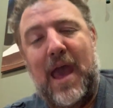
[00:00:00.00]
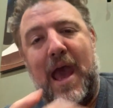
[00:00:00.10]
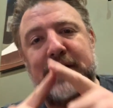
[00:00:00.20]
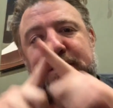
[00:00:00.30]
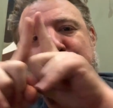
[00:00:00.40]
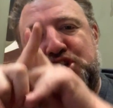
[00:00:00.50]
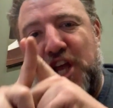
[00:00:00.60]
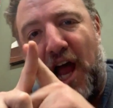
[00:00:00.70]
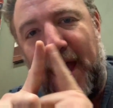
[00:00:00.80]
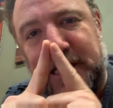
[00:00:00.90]
As the
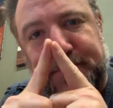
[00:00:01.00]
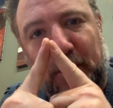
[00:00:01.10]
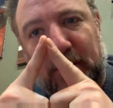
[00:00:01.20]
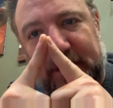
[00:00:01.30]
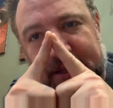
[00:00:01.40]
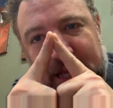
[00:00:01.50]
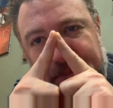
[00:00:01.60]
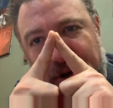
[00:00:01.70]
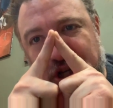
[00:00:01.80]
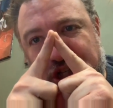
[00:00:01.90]
shit iceberg, the
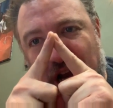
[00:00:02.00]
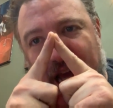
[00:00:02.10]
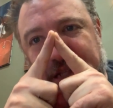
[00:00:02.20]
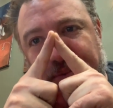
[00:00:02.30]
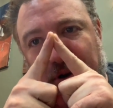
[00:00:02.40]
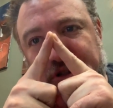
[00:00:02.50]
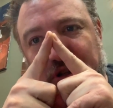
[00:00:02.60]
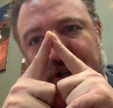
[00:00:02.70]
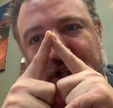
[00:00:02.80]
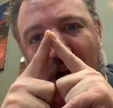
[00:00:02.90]
tip of the shit iceberg
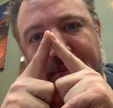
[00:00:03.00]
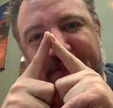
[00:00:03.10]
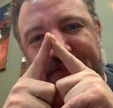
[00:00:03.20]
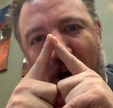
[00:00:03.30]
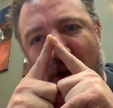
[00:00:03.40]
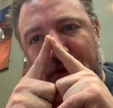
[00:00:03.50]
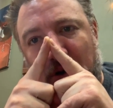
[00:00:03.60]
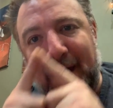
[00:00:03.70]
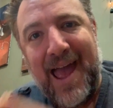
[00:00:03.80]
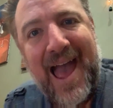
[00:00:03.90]
starts coming
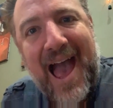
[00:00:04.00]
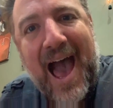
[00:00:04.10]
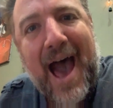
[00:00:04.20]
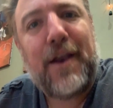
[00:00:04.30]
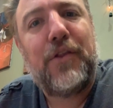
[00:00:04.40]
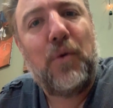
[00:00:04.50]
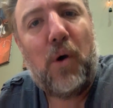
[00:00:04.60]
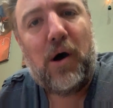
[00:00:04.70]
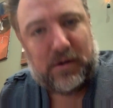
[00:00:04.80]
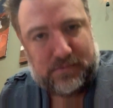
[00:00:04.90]
further out of the
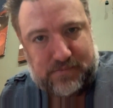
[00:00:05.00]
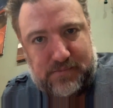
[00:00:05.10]
water.